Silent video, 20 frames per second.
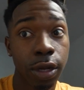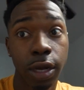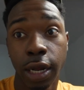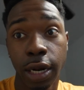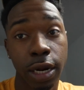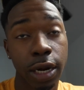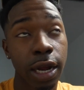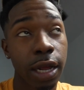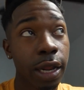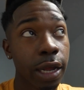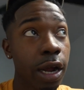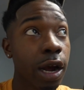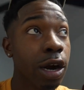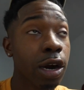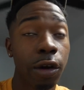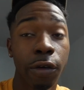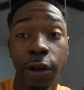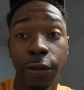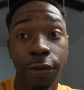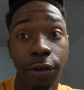and they got like
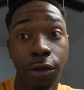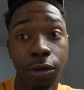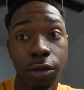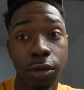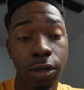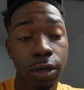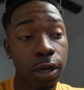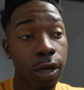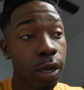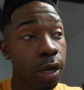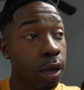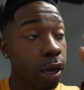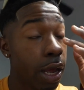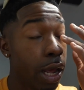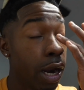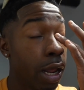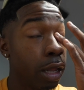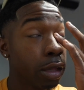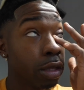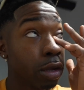100 reviews.
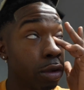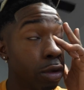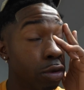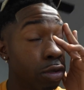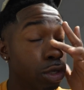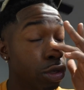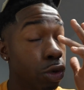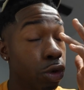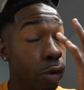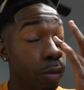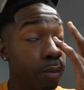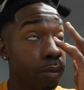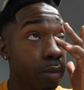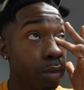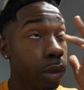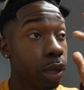And I looked on YouTube.